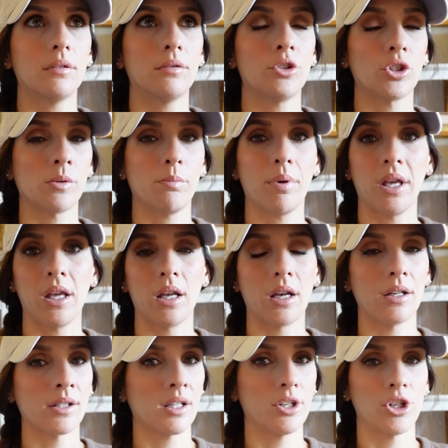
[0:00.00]
just being
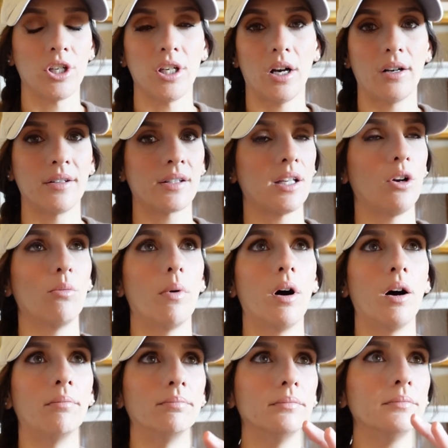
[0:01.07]
such a young single
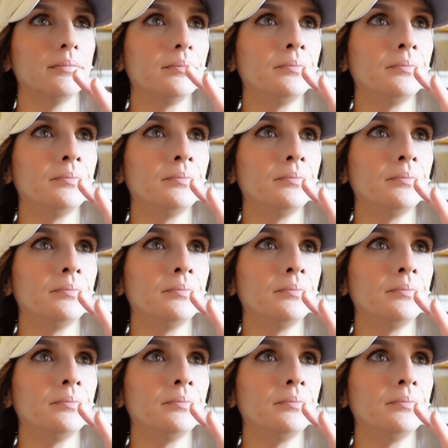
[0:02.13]
mom